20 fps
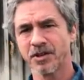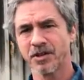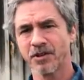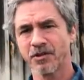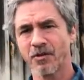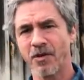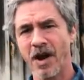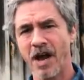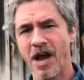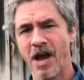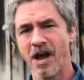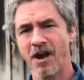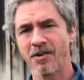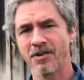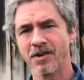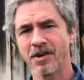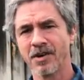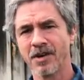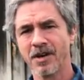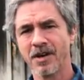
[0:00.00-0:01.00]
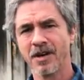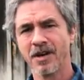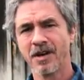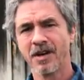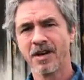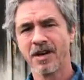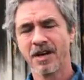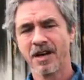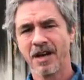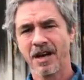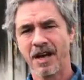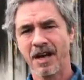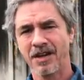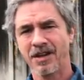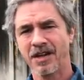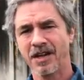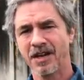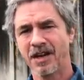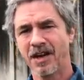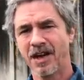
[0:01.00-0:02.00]
to the ground.
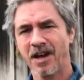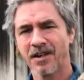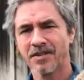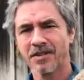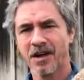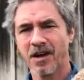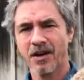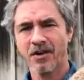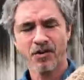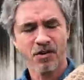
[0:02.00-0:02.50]
And then I'll